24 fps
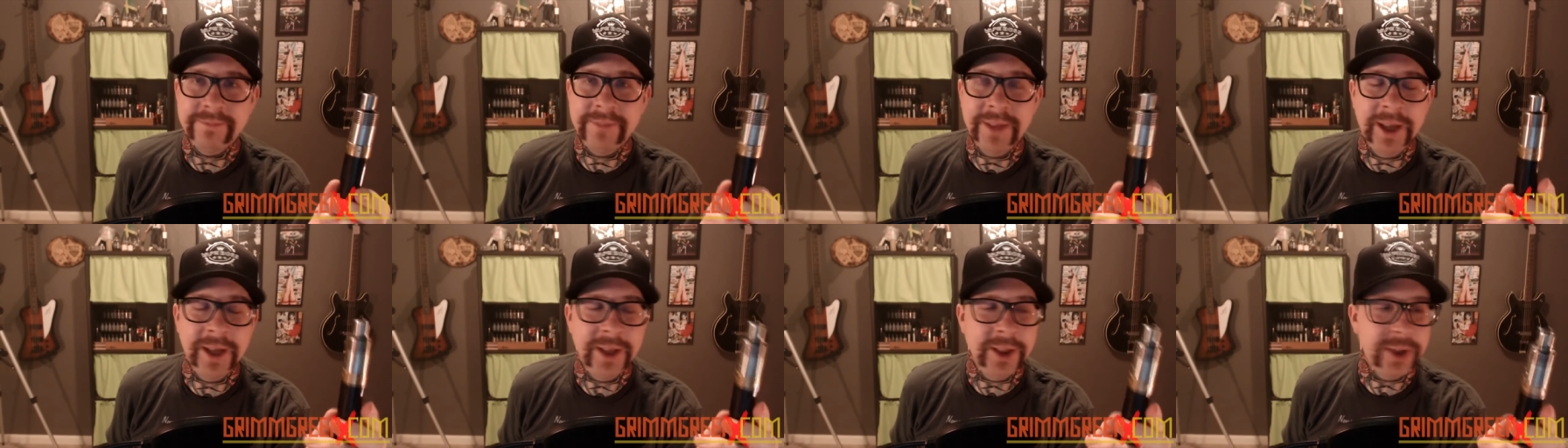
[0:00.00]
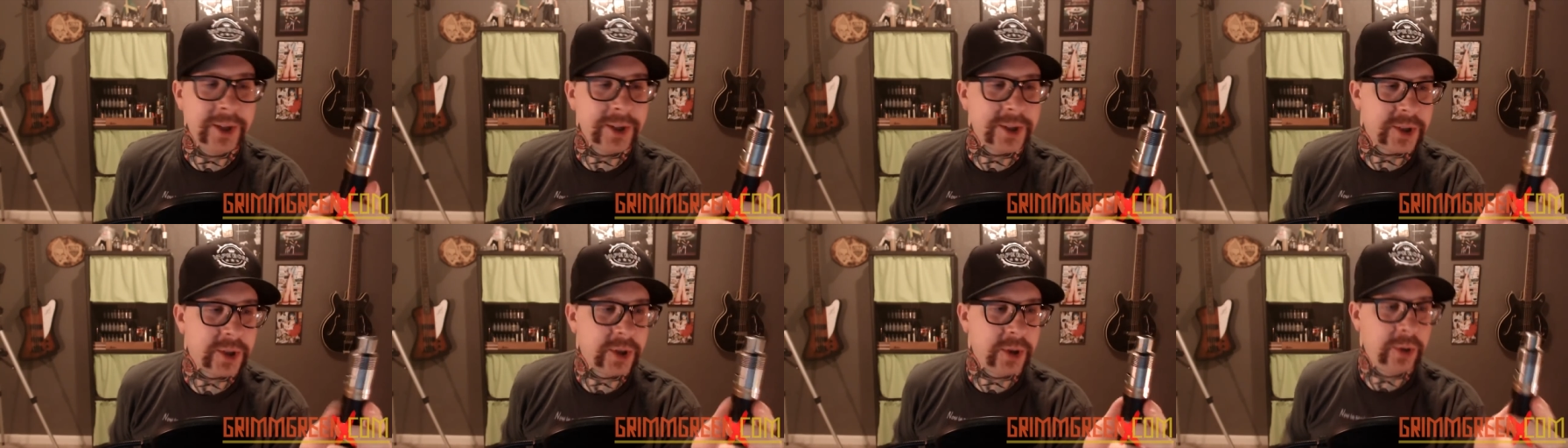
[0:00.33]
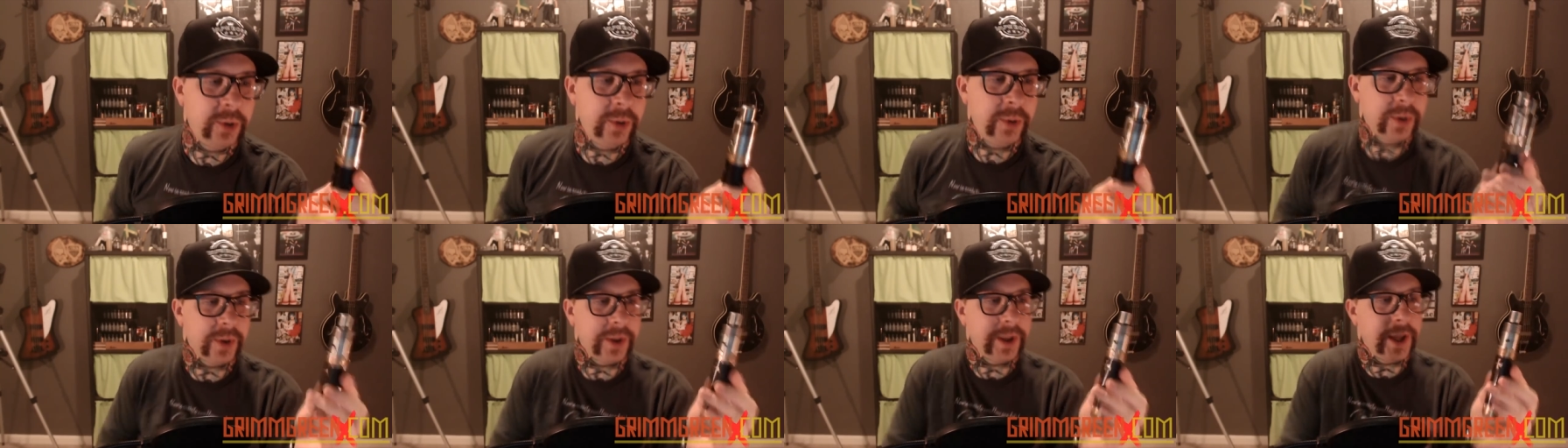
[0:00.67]
It looks
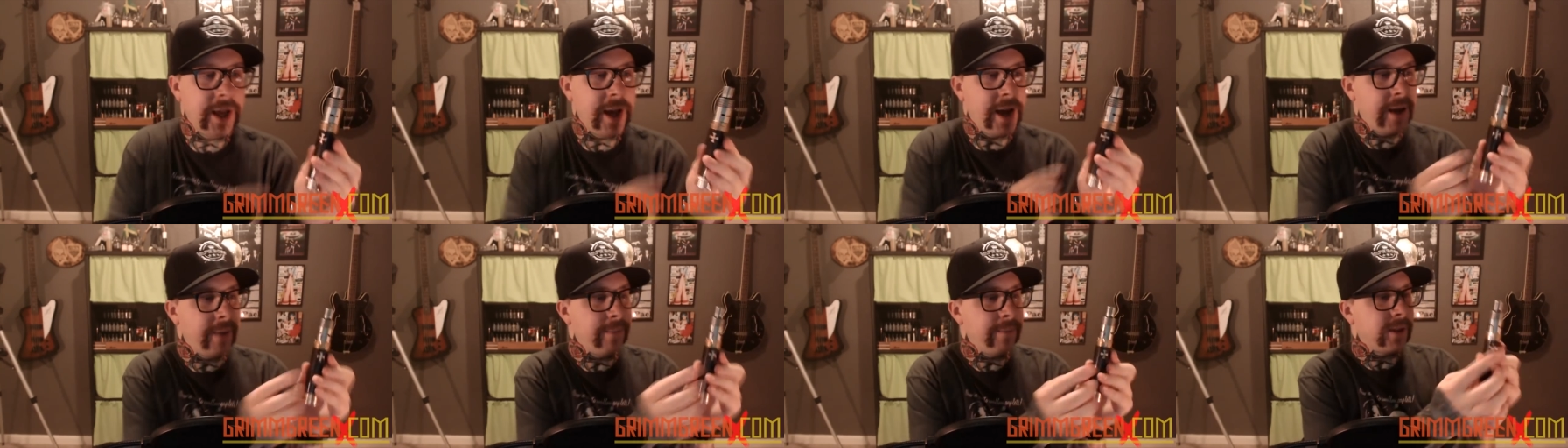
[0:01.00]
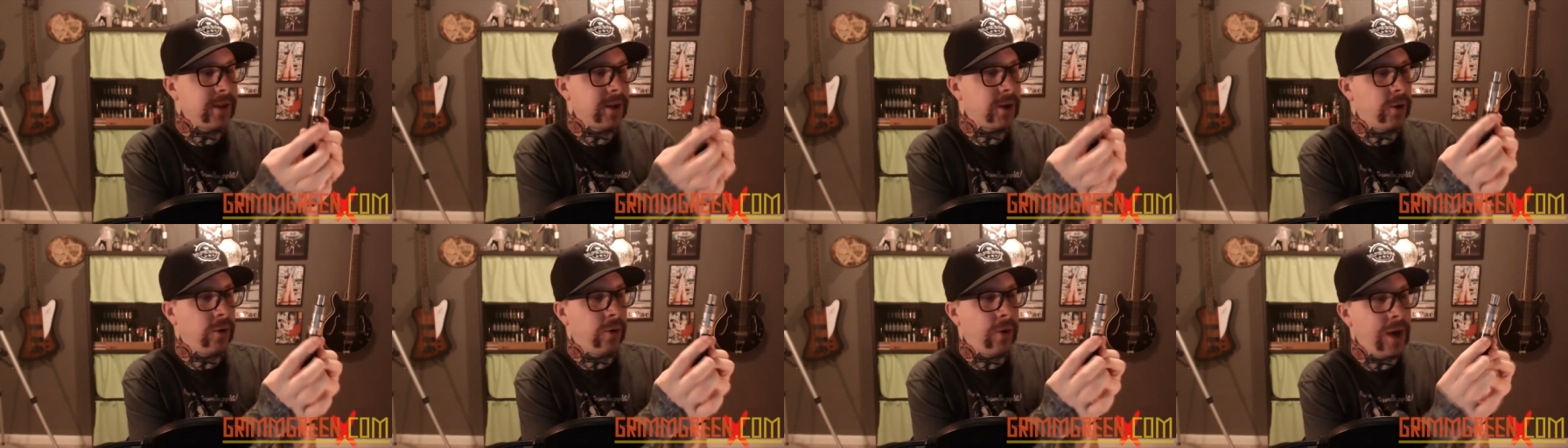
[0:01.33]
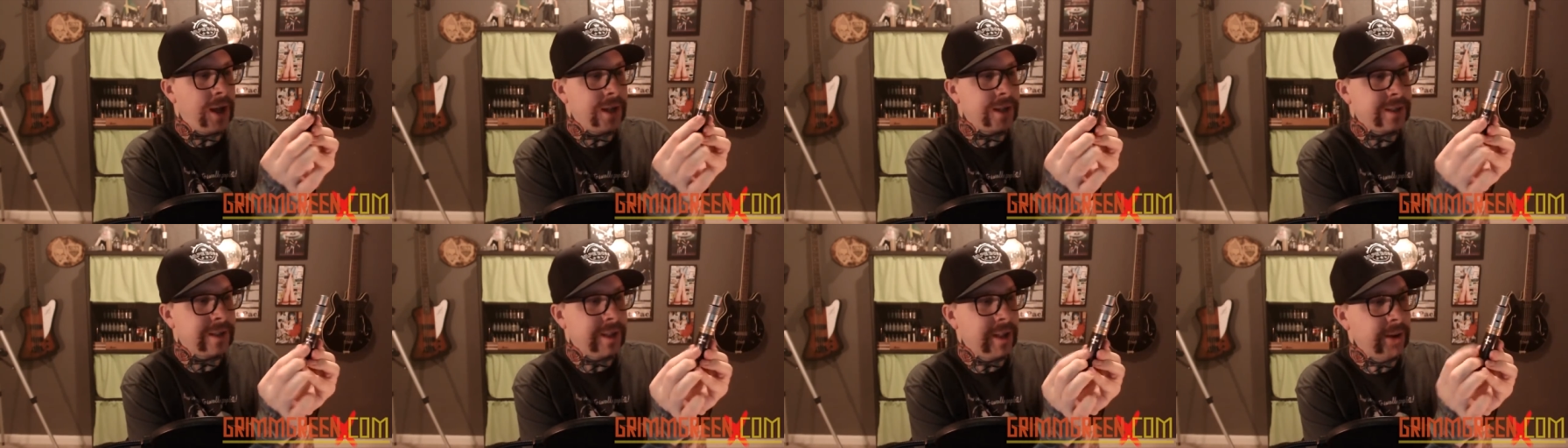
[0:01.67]
cool. Um, the
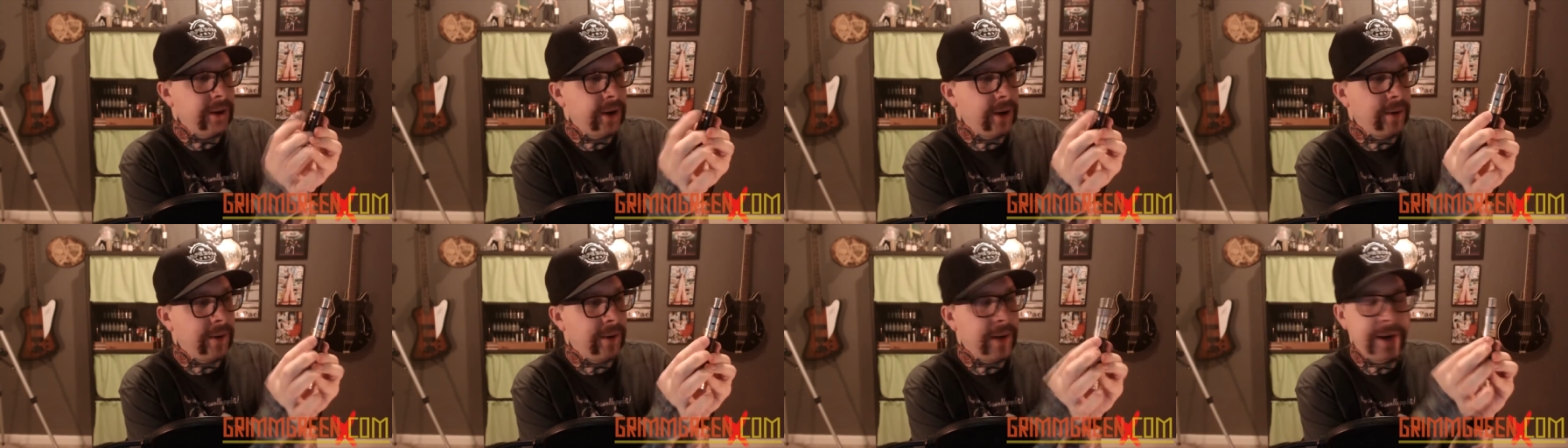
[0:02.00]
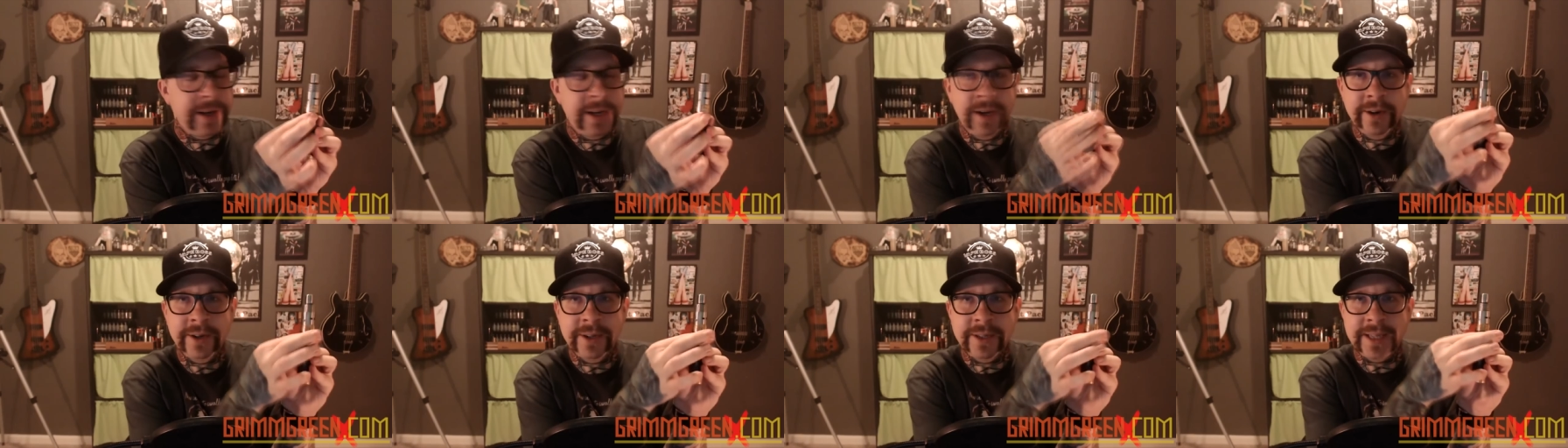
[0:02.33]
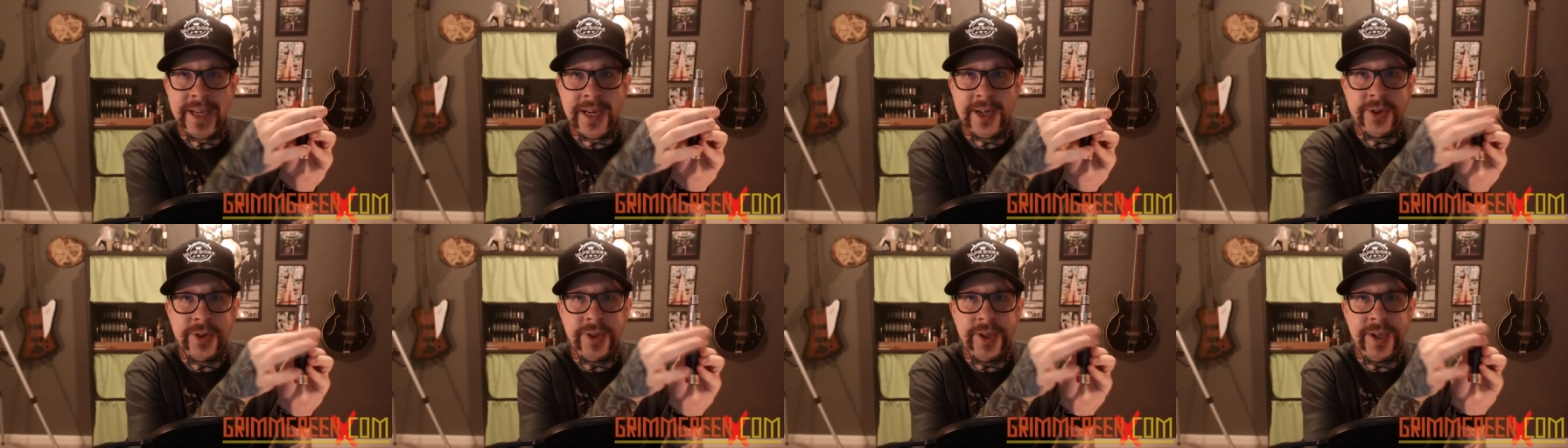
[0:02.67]
cross logo on here is
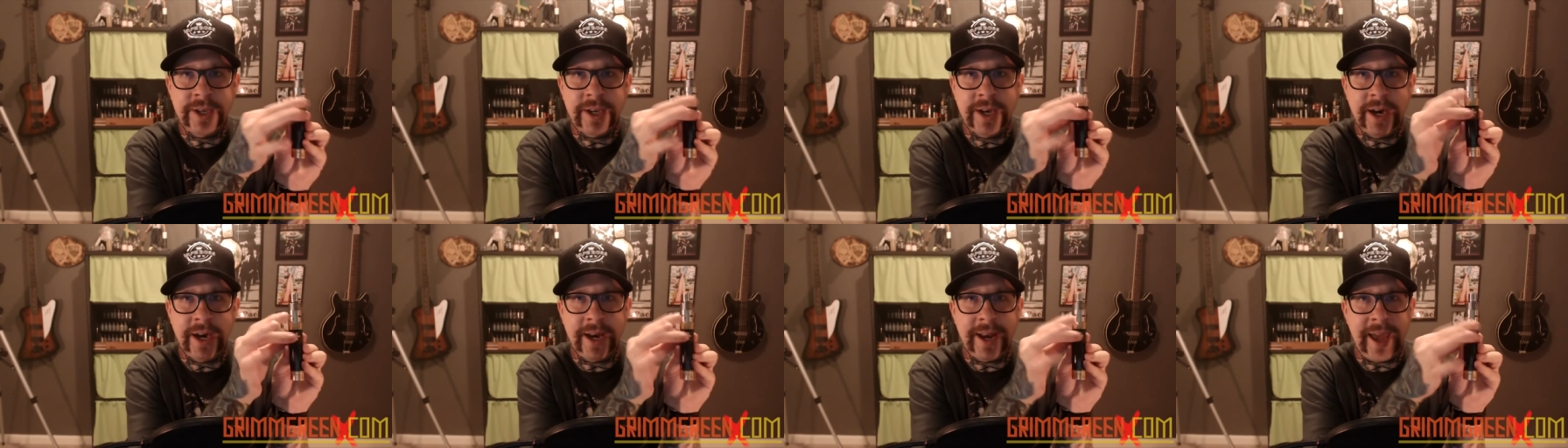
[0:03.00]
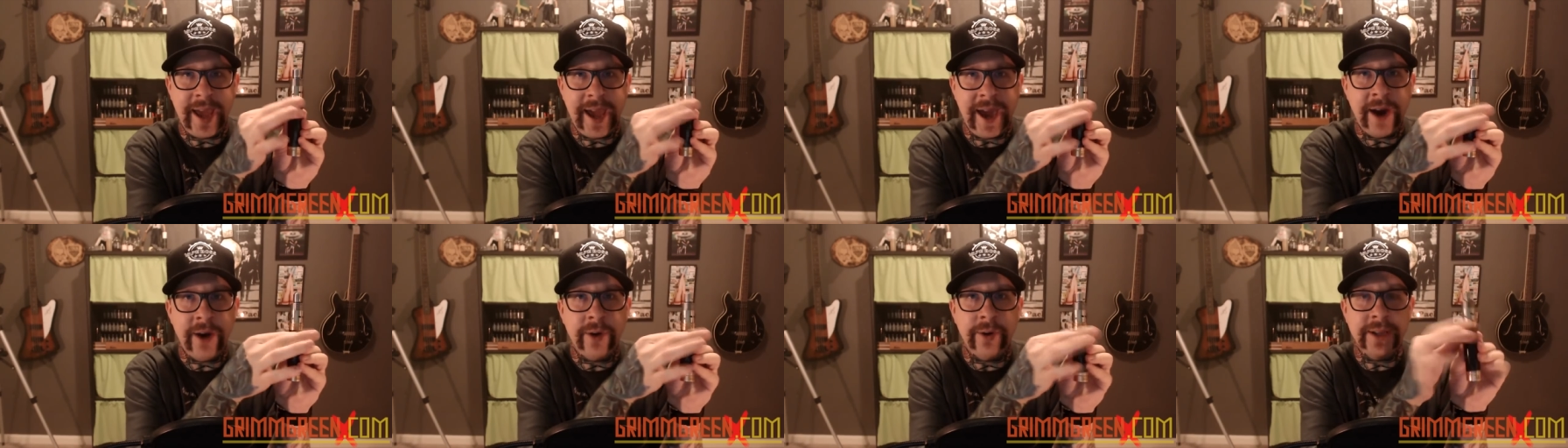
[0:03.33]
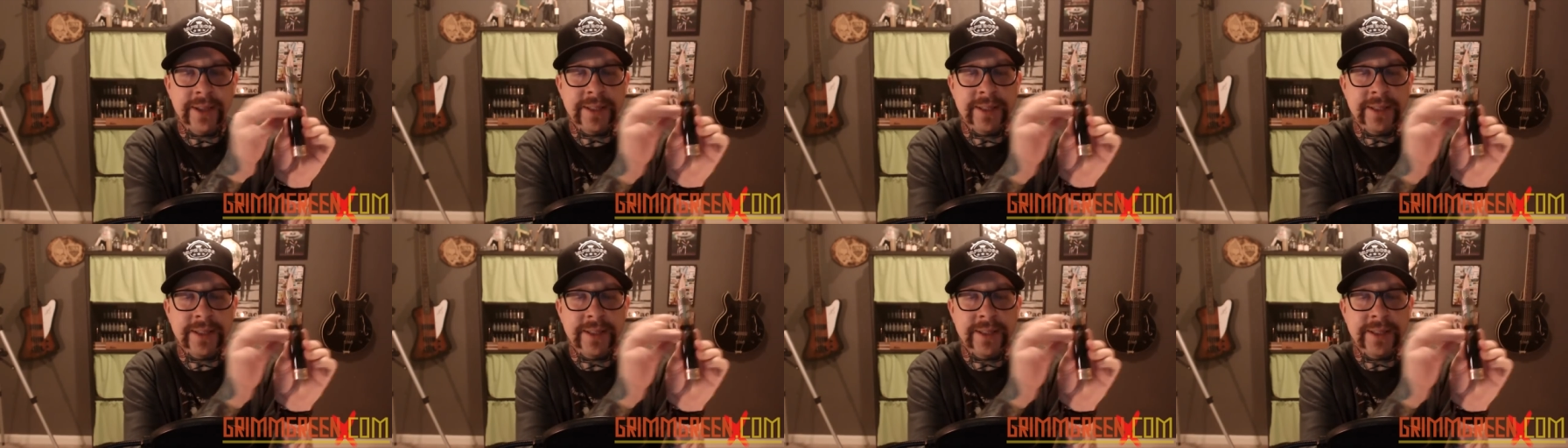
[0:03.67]
actually cut out.